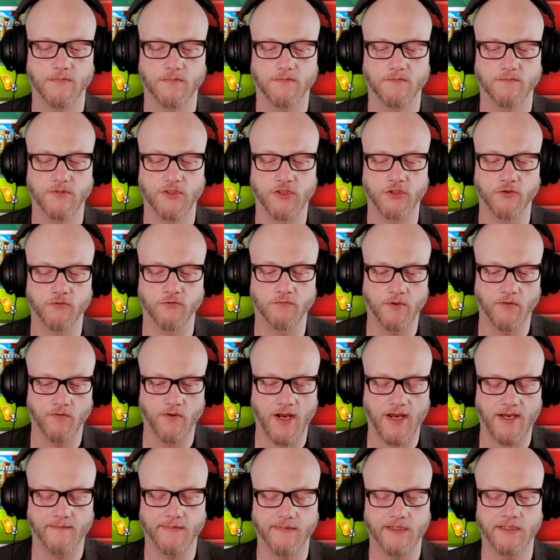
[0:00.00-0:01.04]
Super
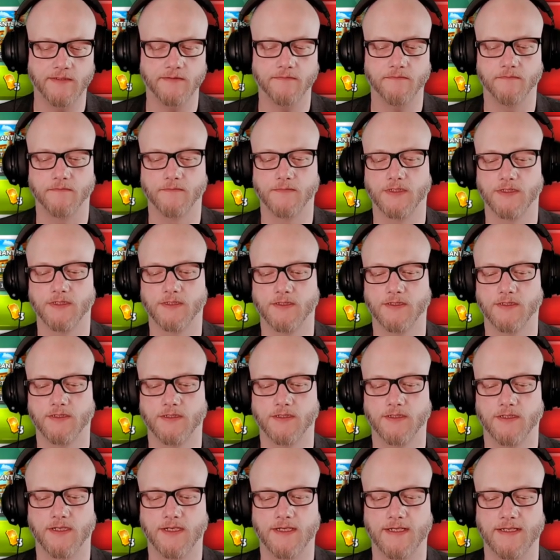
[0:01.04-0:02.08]
Rabbit,
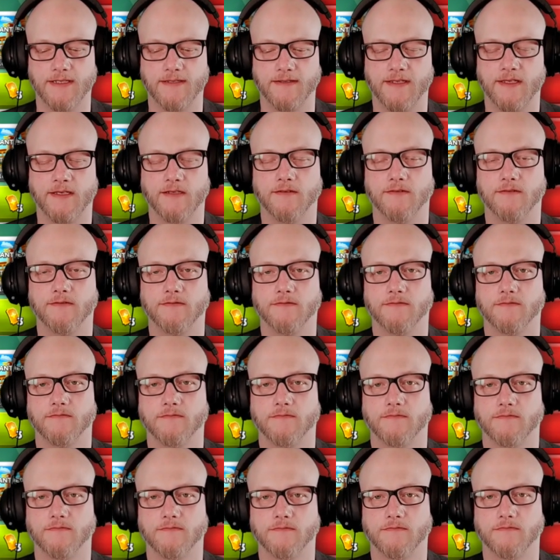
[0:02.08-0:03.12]
then
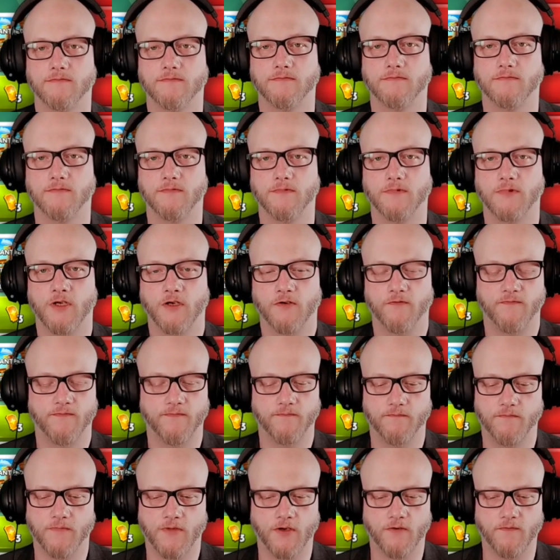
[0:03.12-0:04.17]
go
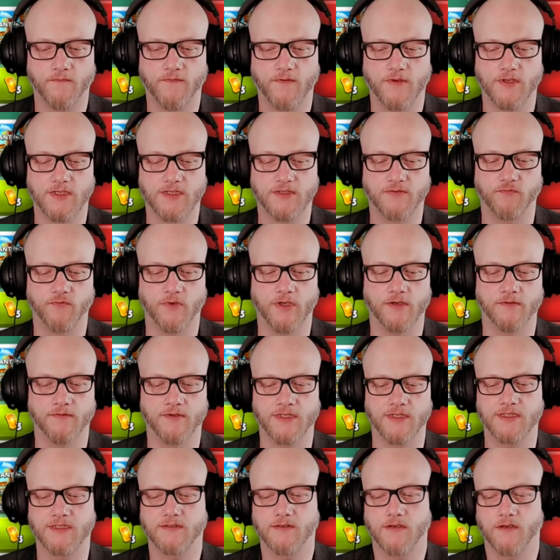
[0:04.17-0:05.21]
for this wheel.
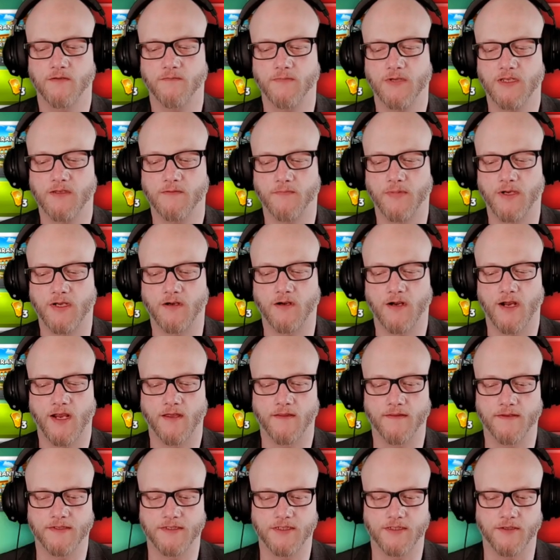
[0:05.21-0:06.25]
This is going to be the better out of
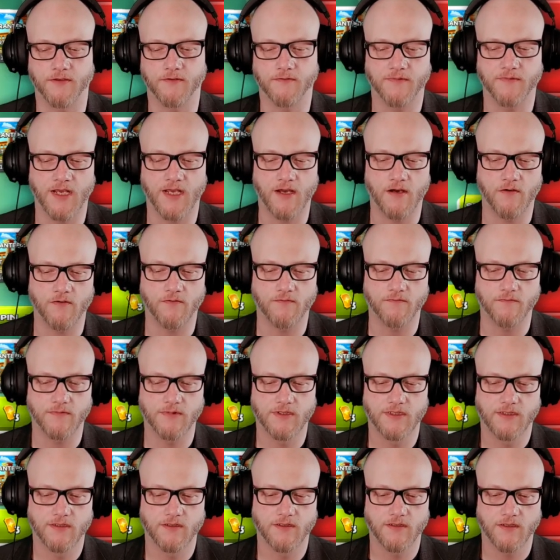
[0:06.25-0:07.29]
the two. Now,
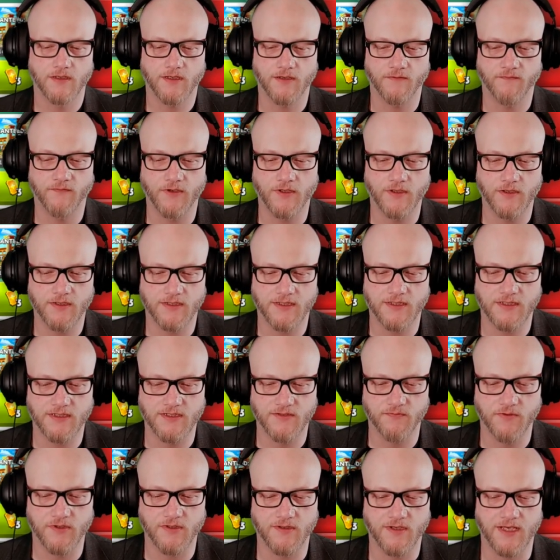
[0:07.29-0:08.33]
if we look at this
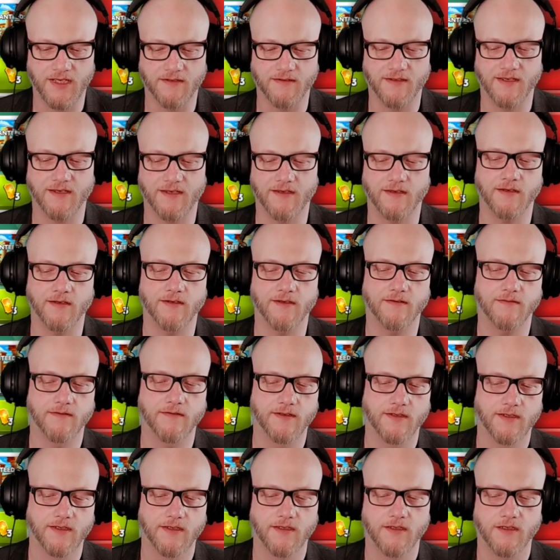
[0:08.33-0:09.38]
wheel,
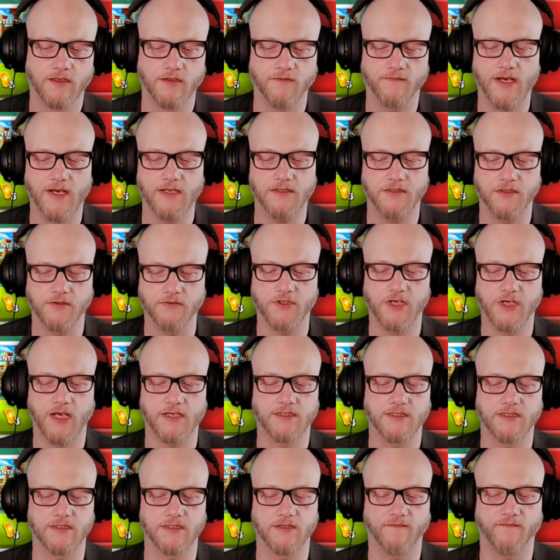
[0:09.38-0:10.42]
you've got 2
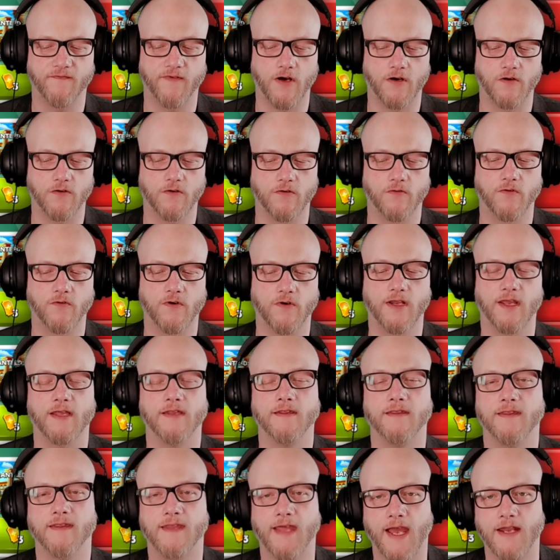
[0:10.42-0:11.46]
chances at Foghorn,
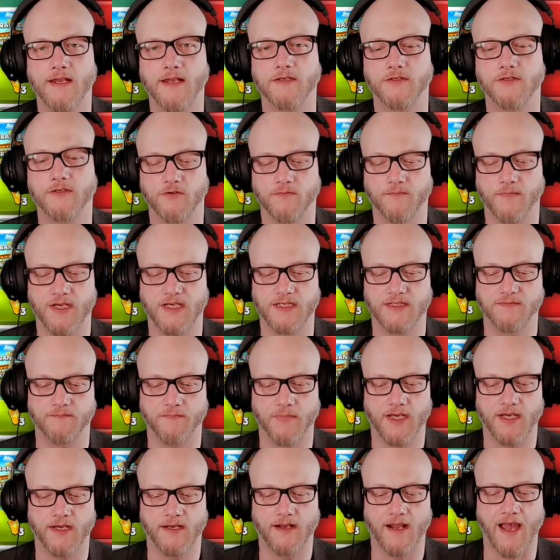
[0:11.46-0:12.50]
and that is your best
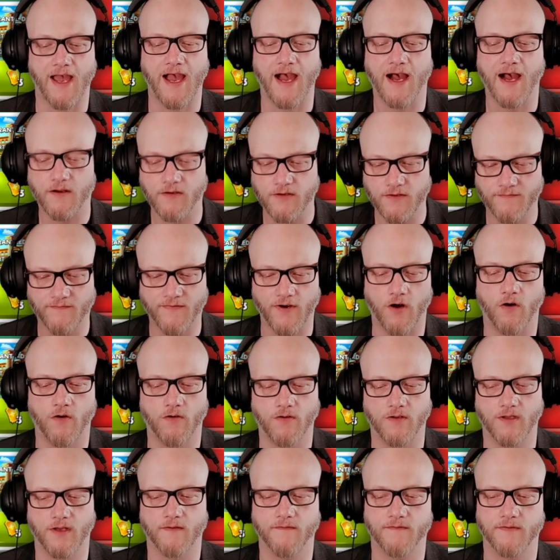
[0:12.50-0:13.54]
bet out of
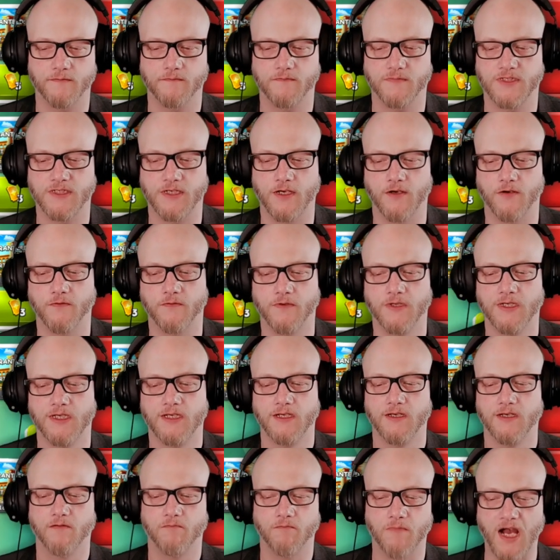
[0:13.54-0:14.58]
all of them. So
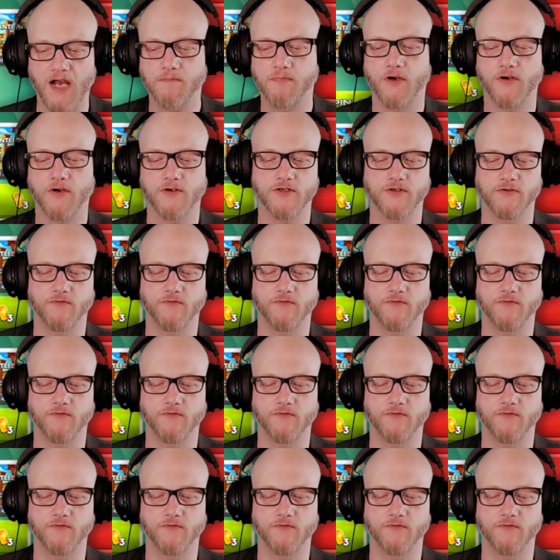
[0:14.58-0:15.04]
my personal